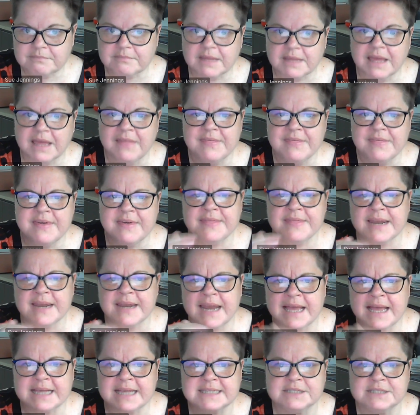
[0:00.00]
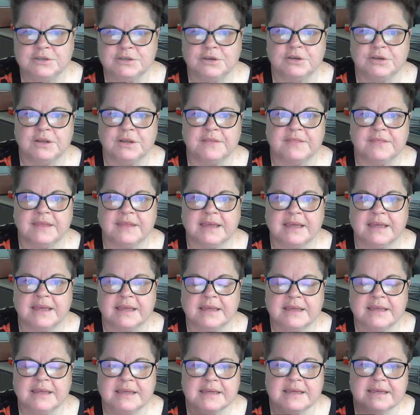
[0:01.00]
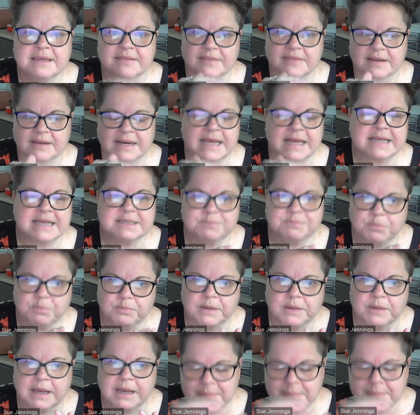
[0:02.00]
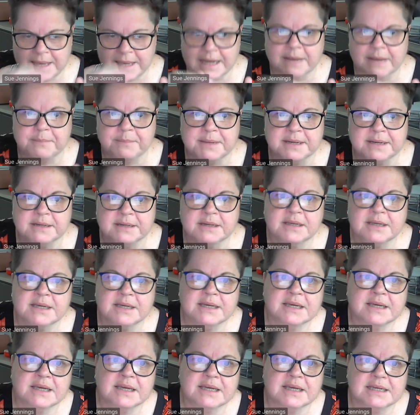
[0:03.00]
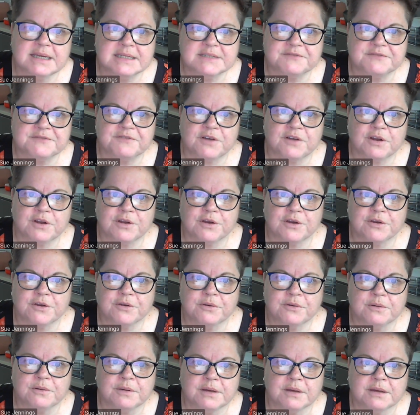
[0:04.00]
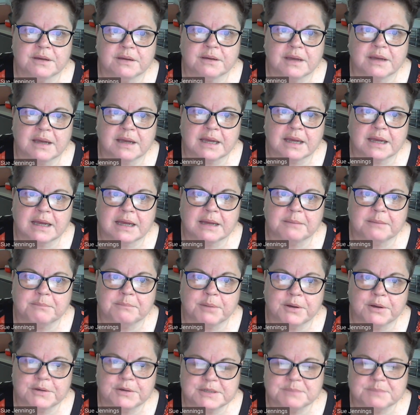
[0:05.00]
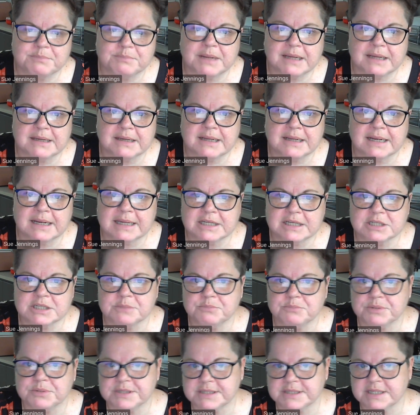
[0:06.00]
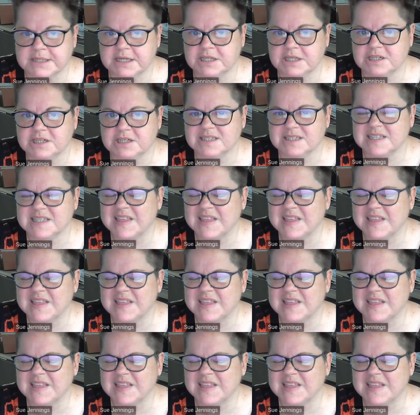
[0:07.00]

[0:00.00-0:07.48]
And then the last unit there, the last element is follow post-blood collection procedures.